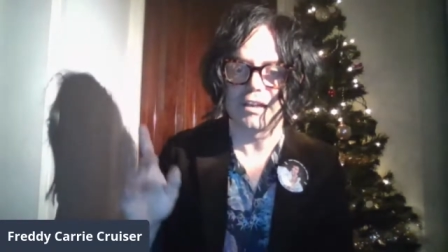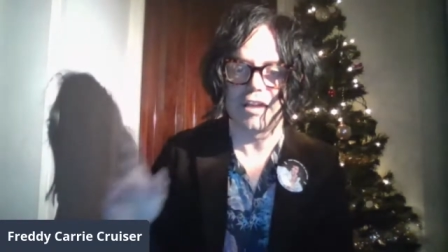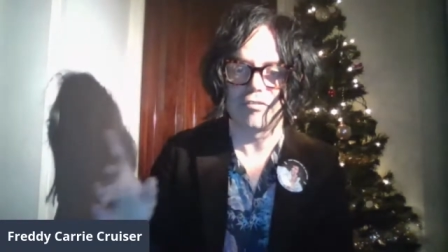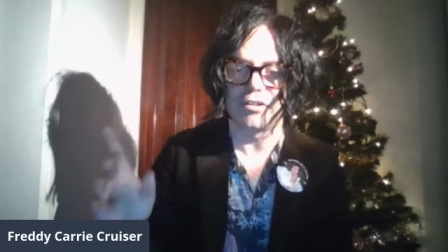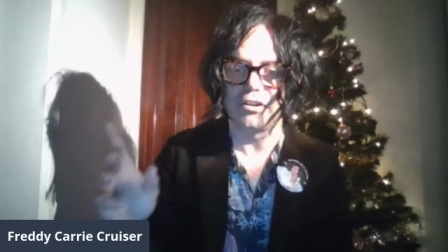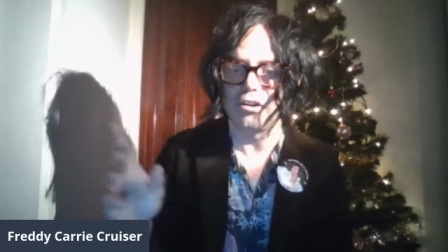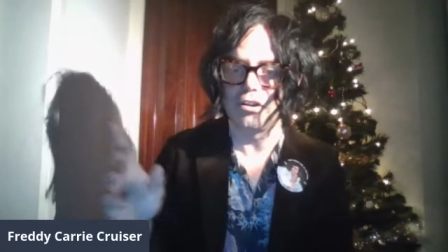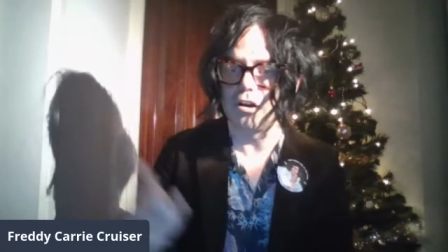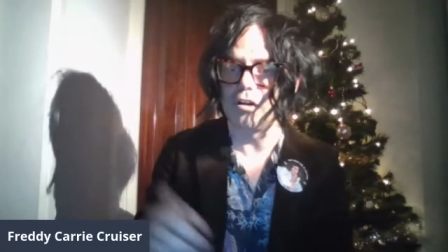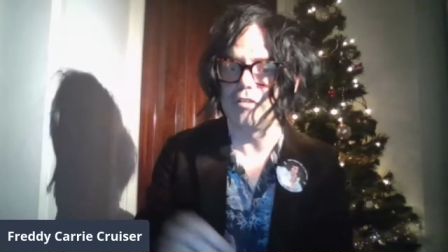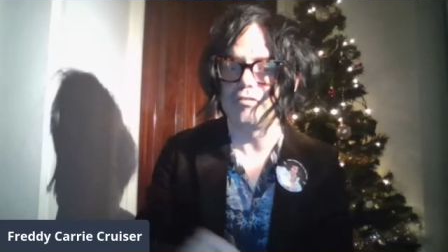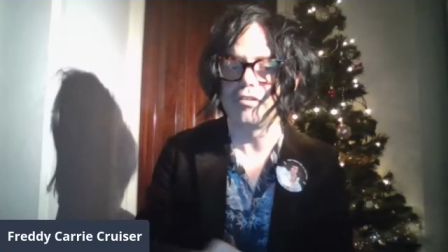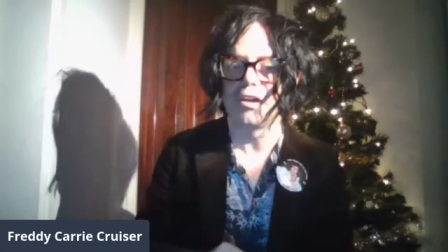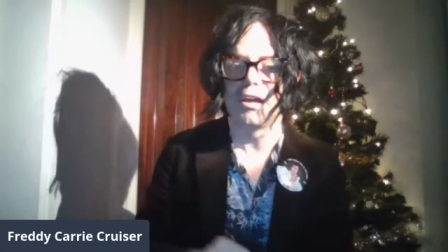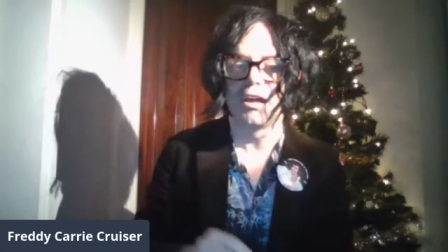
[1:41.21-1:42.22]
in every
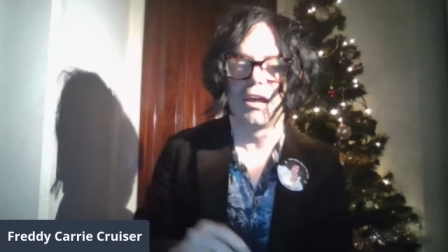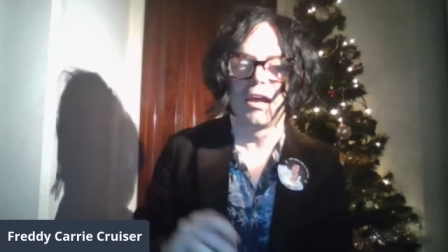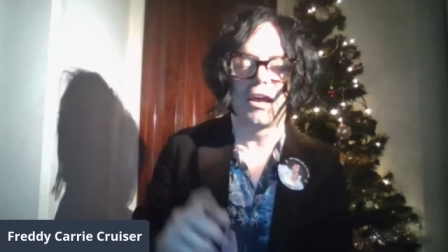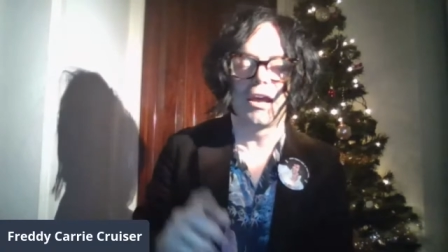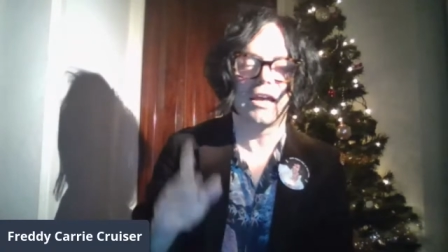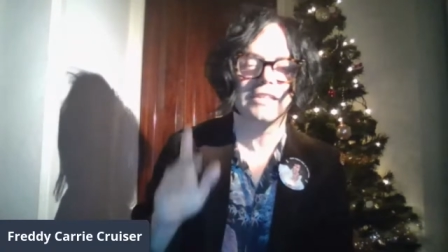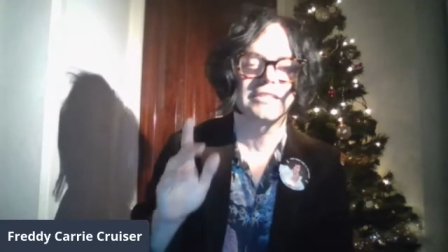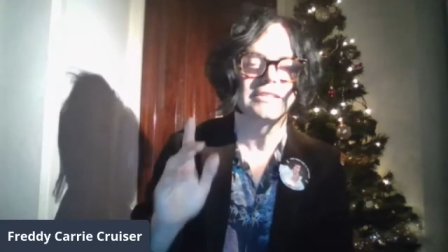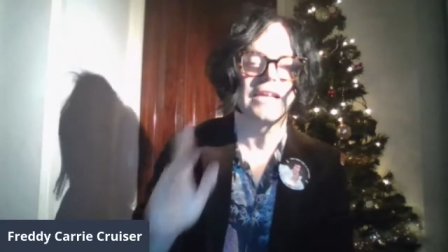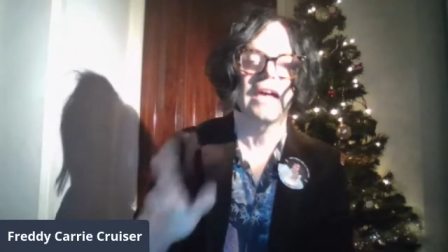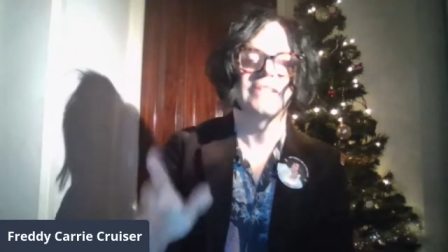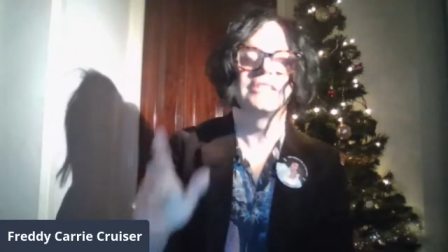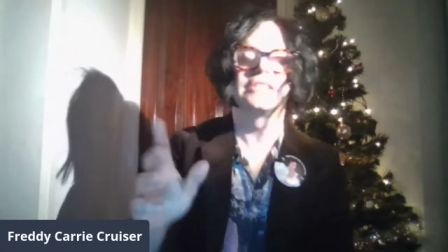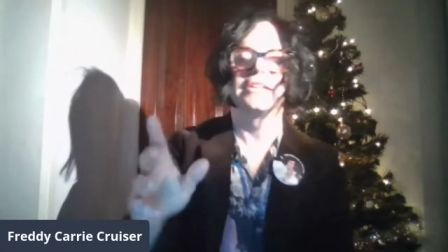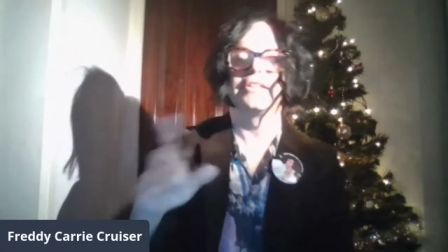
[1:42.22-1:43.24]
nerve, I
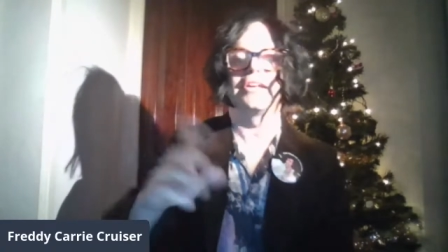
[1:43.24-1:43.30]
snatched the